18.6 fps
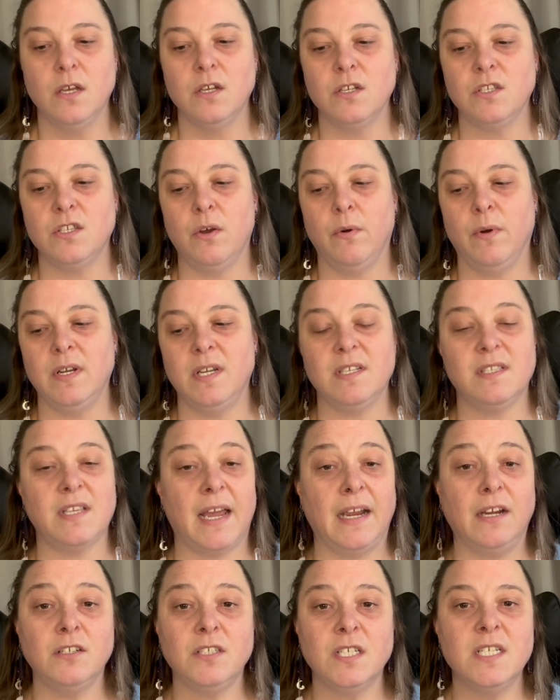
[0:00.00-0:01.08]
So a
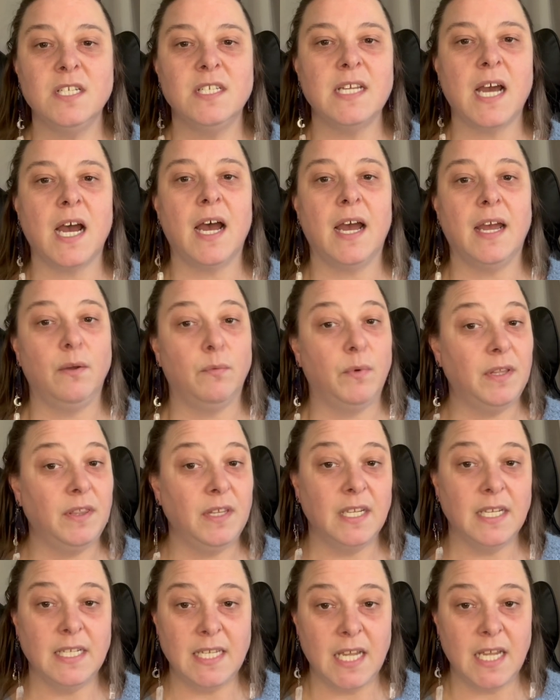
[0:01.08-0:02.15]
desire to die with
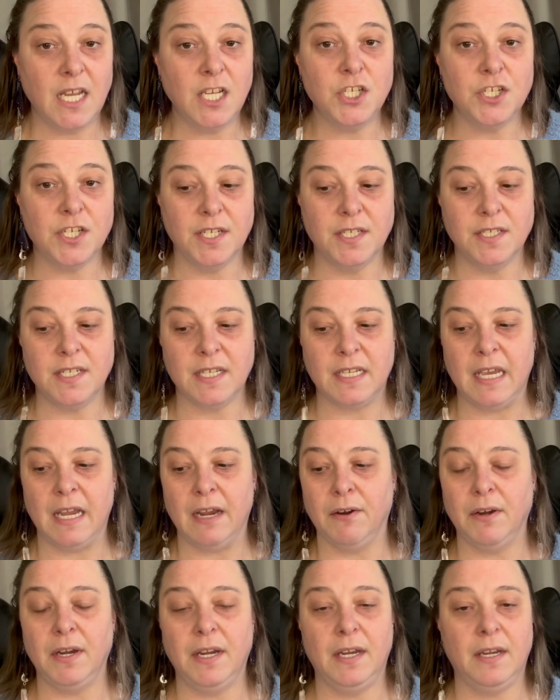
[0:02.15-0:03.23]
the intention to
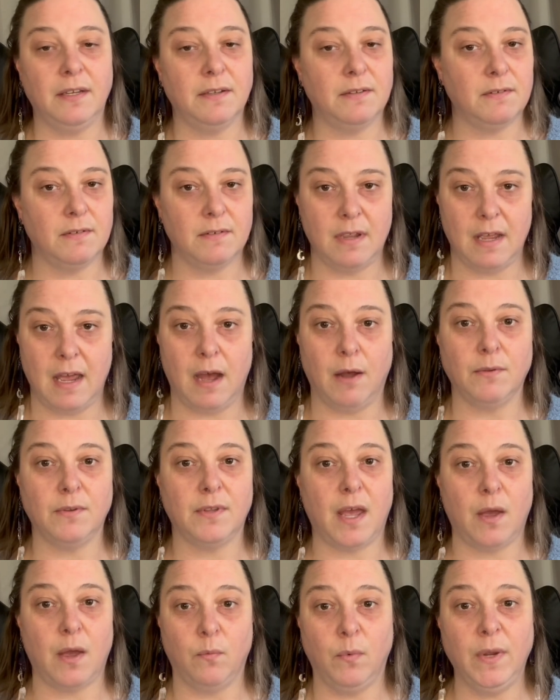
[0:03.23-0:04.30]
carry out
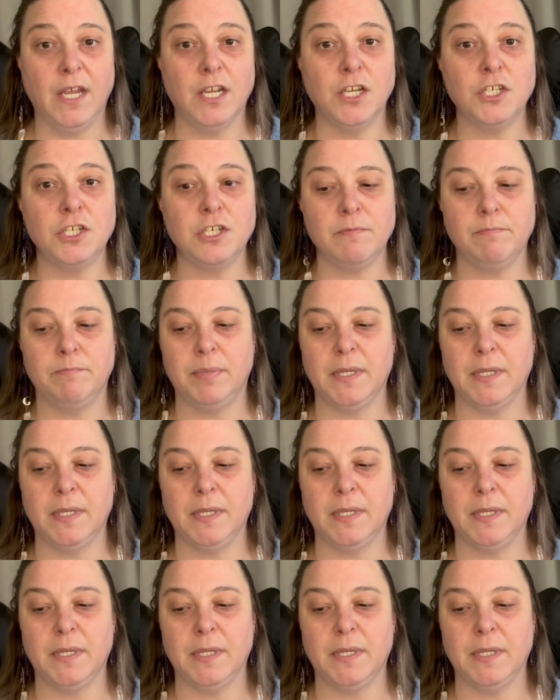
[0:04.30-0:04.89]
that wish,